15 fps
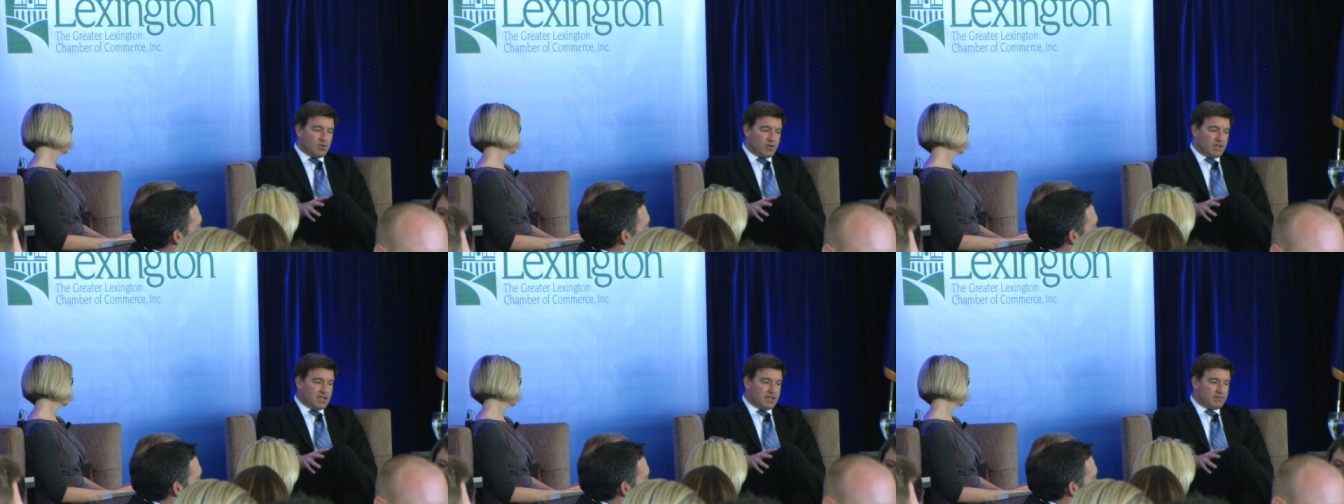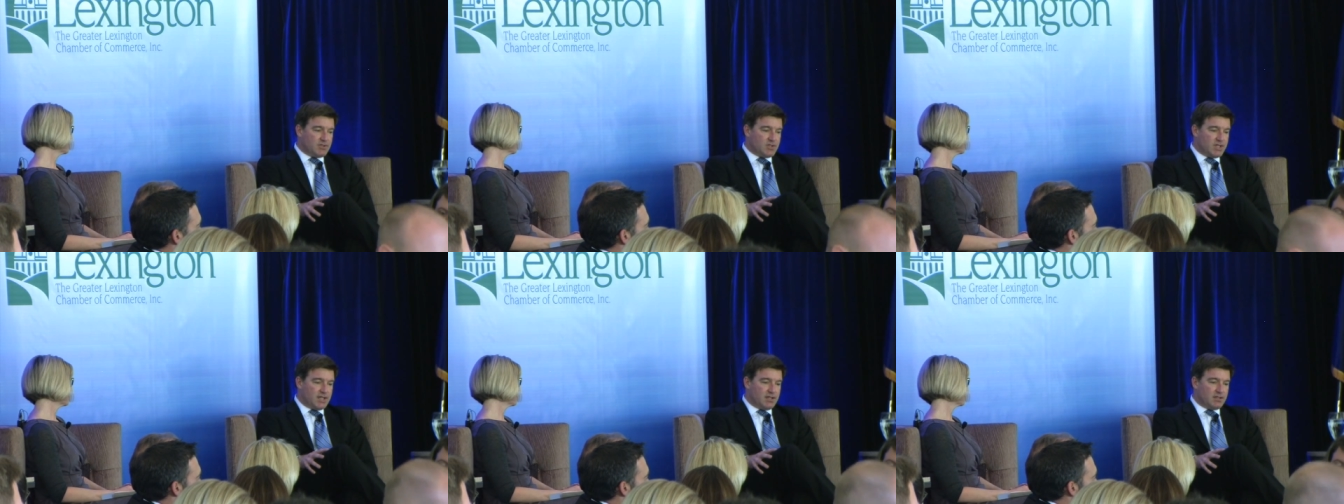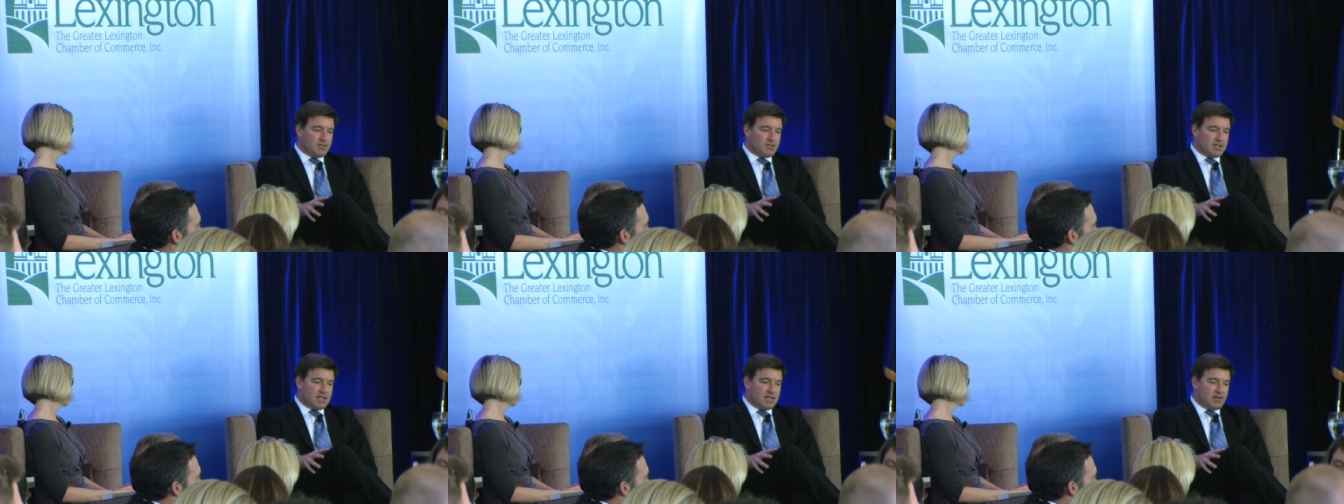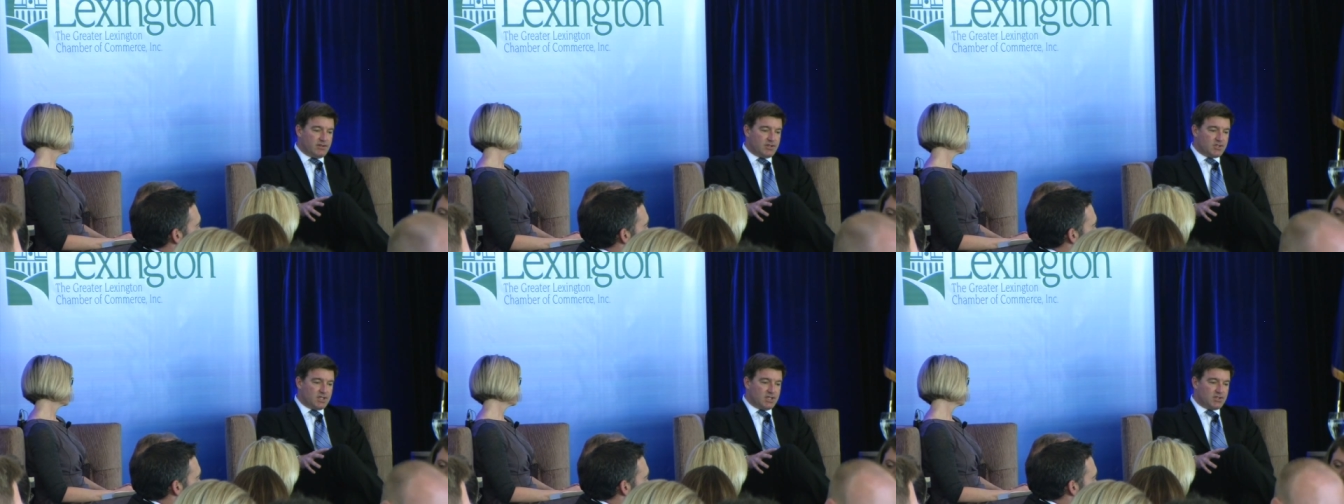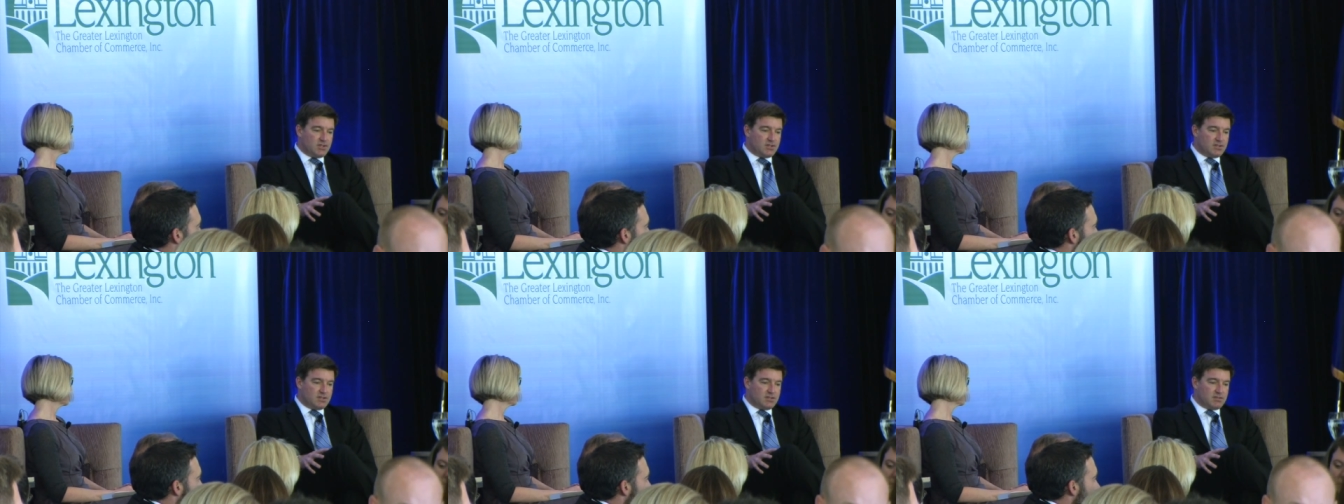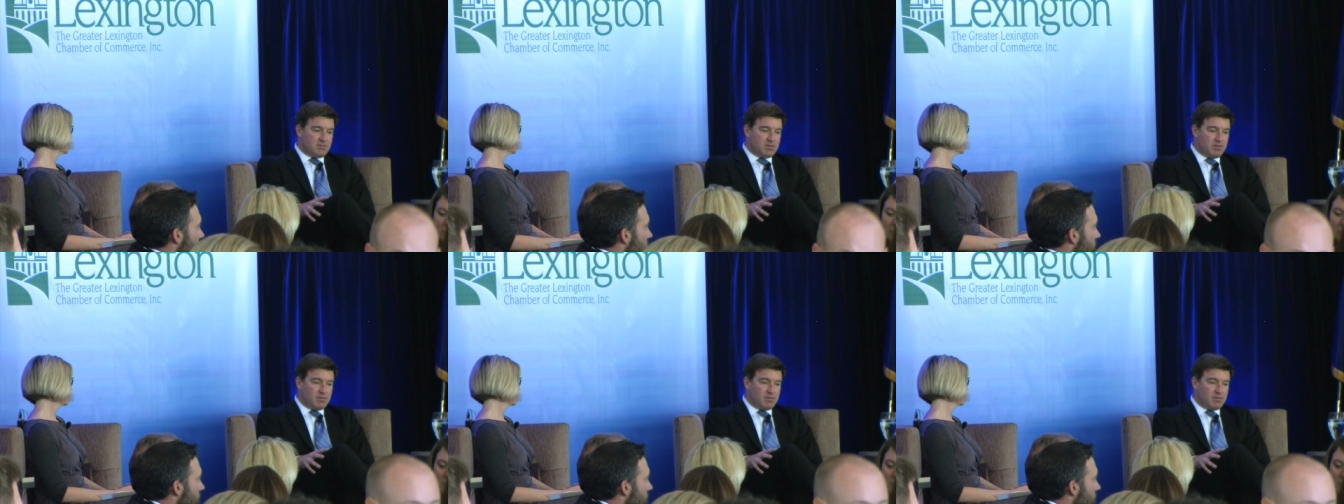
going to have to challenge the higher education system to